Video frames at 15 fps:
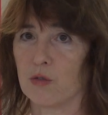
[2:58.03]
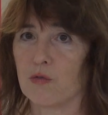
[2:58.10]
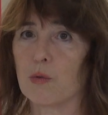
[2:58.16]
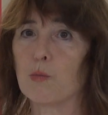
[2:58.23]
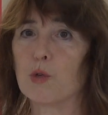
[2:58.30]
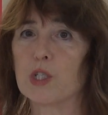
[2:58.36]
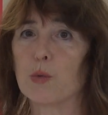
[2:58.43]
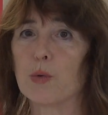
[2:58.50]

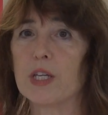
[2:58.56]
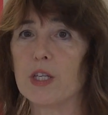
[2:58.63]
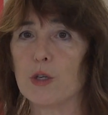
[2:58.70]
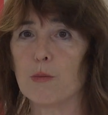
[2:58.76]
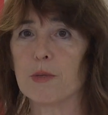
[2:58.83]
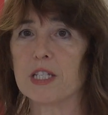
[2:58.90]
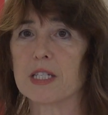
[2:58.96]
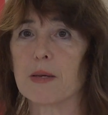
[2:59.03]
from which we
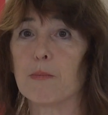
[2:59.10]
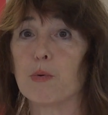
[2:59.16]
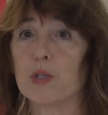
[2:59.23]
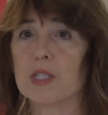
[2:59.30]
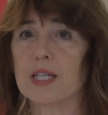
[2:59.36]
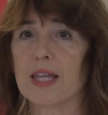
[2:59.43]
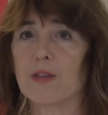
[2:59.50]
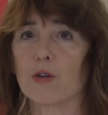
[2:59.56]
humans can
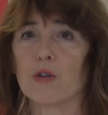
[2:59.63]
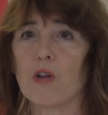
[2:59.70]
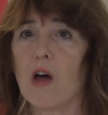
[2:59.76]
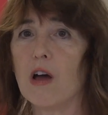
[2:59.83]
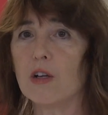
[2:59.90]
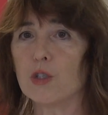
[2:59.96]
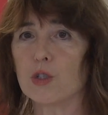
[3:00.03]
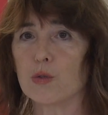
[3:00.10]
put together
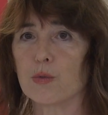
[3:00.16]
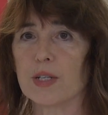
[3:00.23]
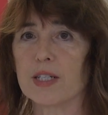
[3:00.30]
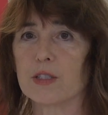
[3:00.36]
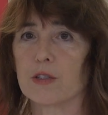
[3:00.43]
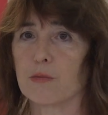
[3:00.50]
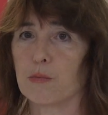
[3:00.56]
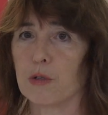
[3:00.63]
long
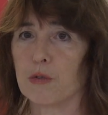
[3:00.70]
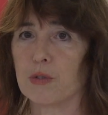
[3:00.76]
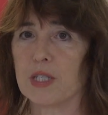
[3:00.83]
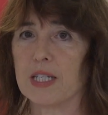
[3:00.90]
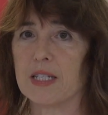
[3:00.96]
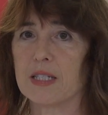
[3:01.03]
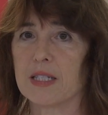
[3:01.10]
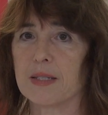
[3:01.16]
strings of
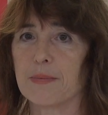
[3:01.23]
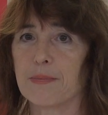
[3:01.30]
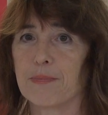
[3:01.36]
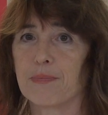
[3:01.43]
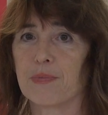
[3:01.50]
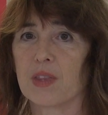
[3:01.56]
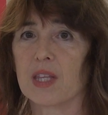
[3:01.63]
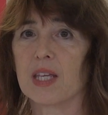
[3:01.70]
proteins
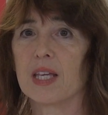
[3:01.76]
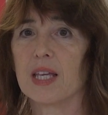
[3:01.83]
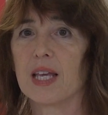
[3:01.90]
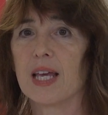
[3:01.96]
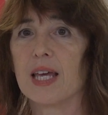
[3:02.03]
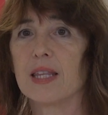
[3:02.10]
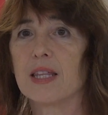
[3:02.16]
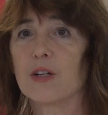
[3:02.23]

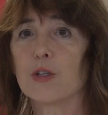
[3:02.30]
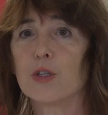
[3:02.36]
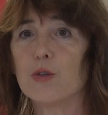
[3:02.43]
that are